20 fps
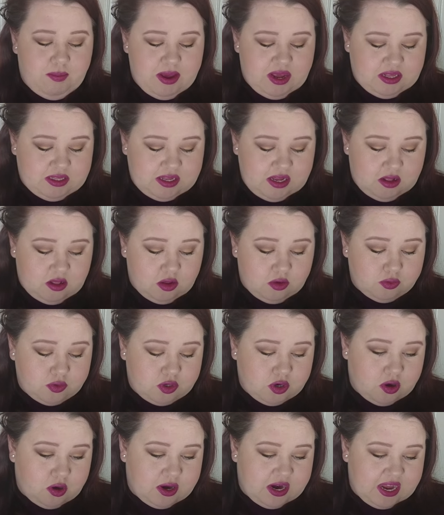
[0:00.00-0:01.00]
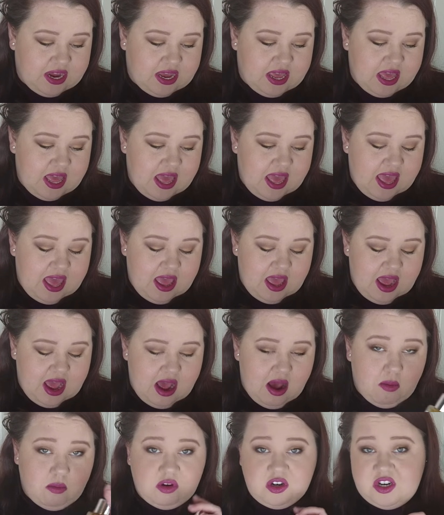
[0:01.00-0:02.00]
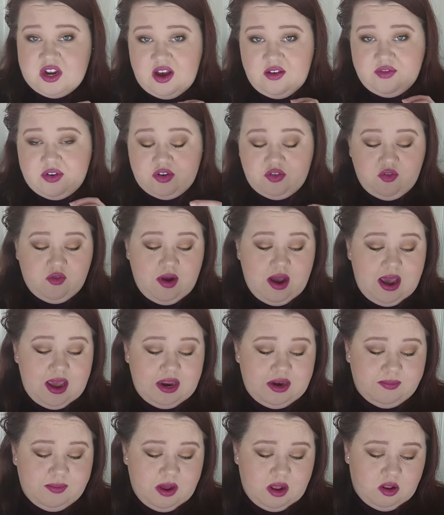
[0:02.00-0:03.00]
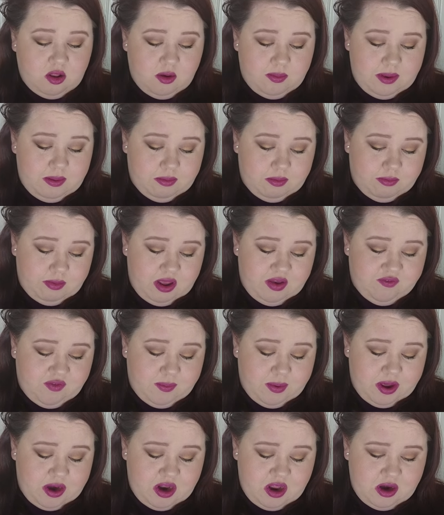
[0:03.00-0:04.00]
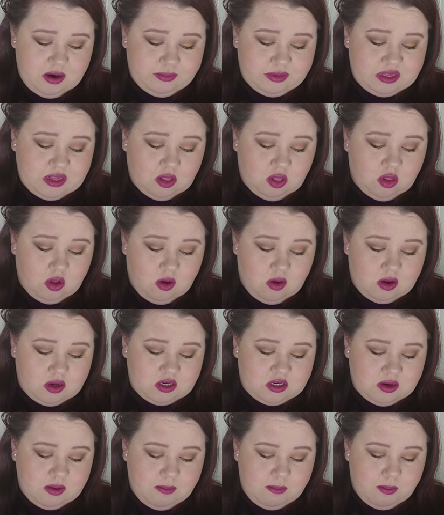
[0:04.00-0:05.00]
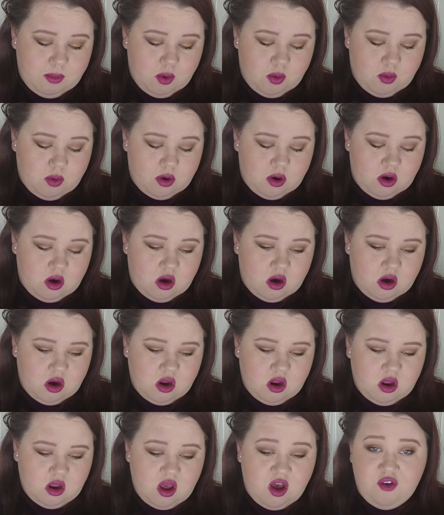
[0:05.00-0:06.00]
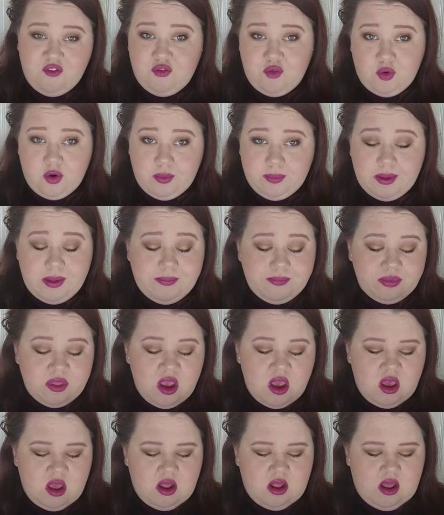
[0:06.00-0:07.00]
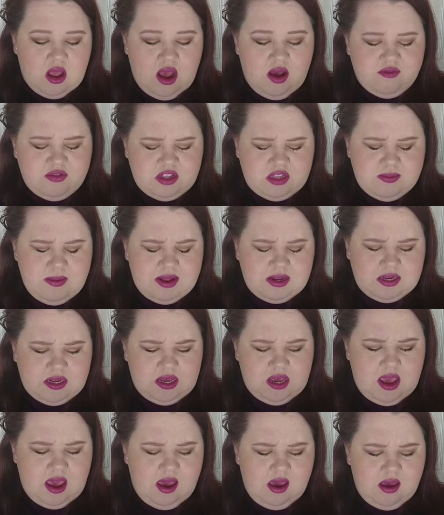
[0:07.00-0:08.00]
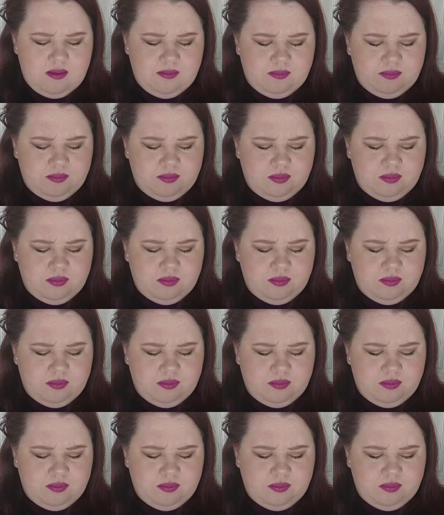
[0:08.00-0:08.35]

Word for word: the Pixi Glow Tonic um, which I haven't tried but a lot of people rave about it and it was a lot more affordable. I haven't smelt it yet.